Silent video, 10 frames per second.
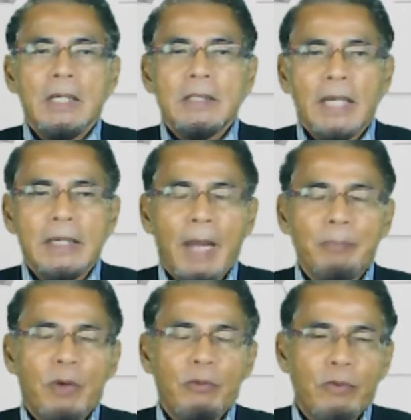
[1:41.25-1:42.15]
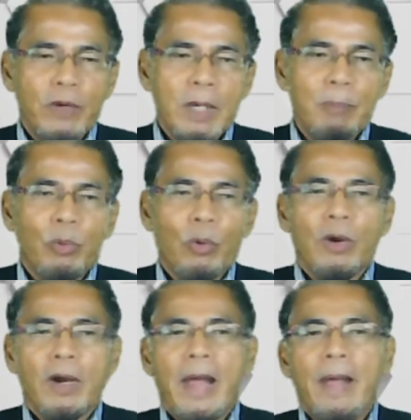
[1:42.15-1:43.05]
set up free
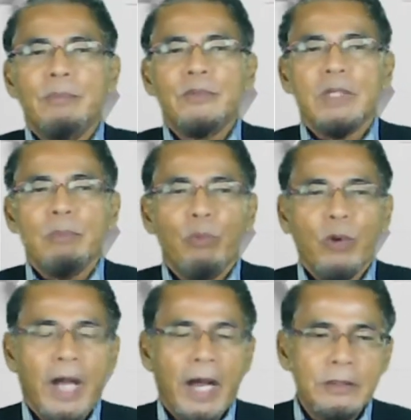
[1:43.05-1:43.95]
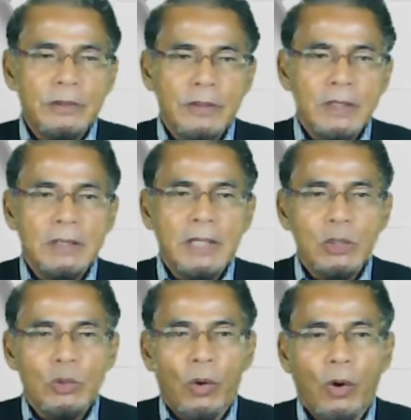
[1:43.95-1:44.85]
programs in poor countries
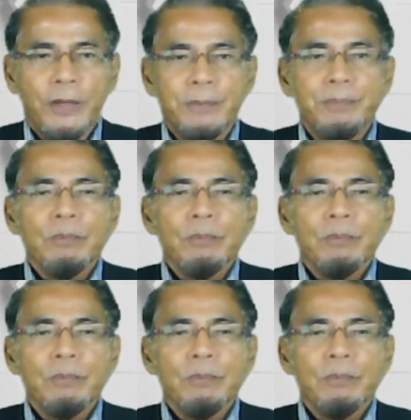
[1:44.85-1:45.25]
and so on.